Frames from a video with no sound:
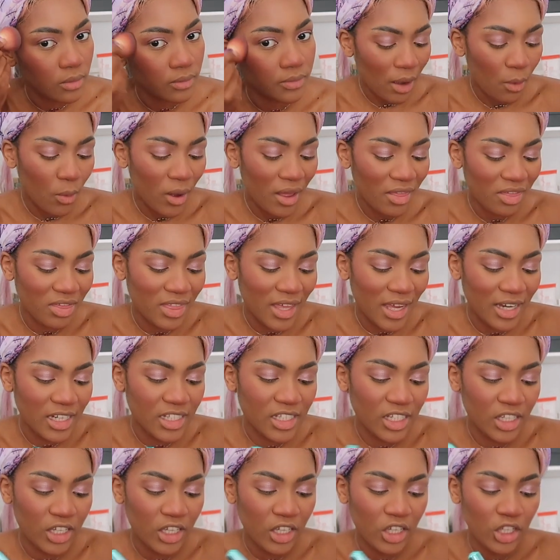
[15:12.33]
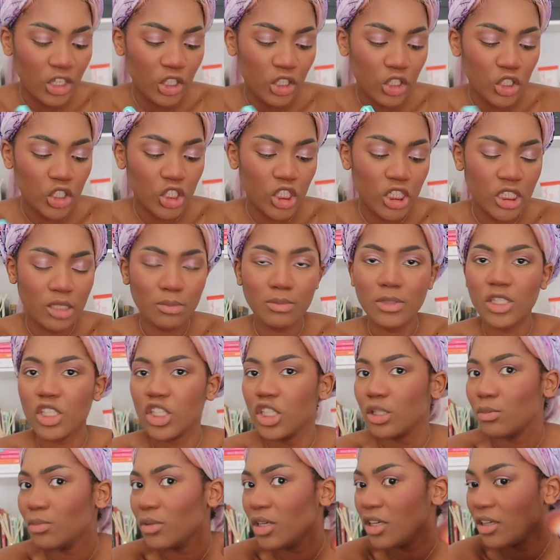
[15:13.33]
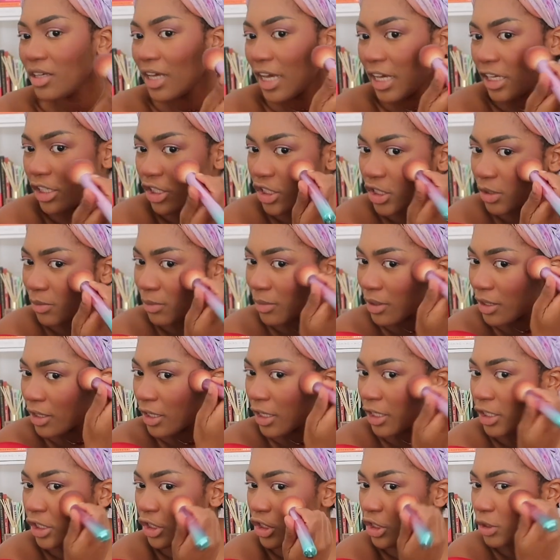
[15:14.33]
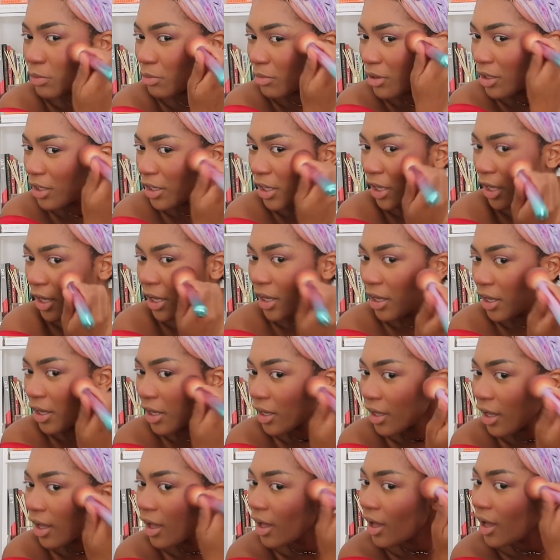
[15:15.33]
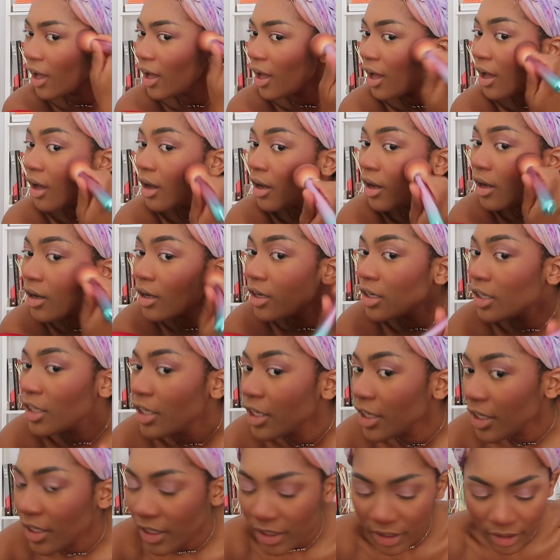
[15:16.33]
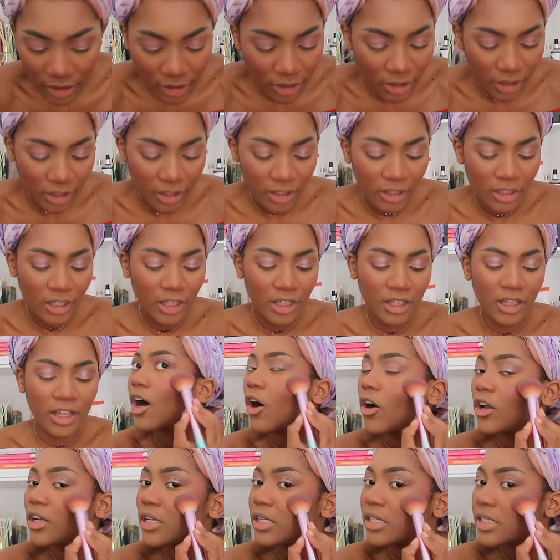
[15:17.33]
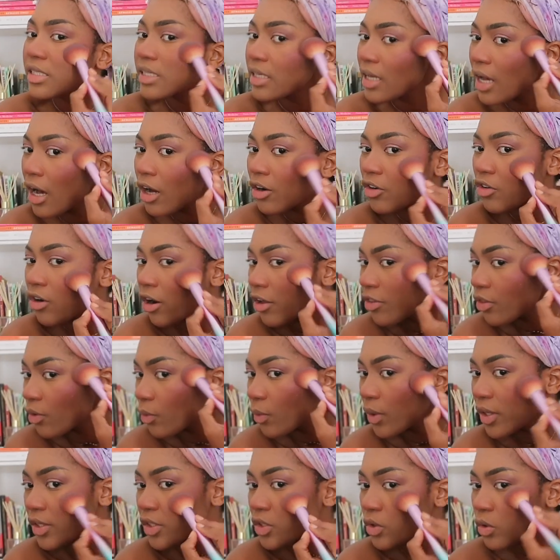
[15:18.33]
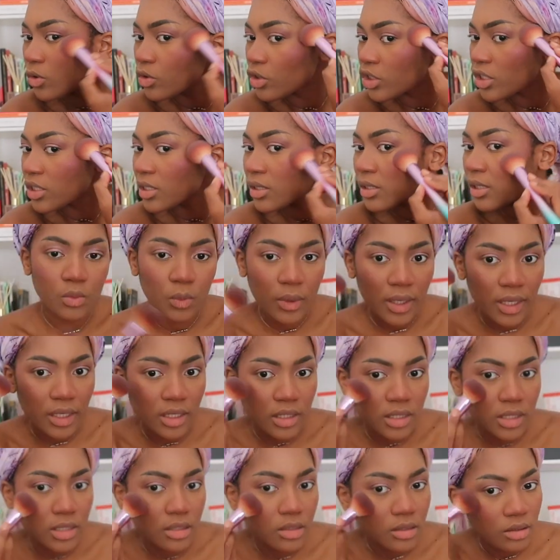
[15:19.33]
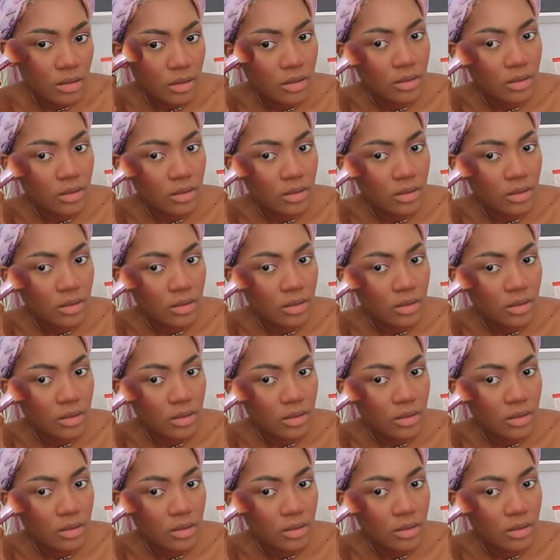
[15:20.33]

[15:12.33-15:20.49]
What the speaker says: I want that shimmy, shimmy, shimmy, shimmy. Yeah. Honestly, I'd rather wear Doja's wigs.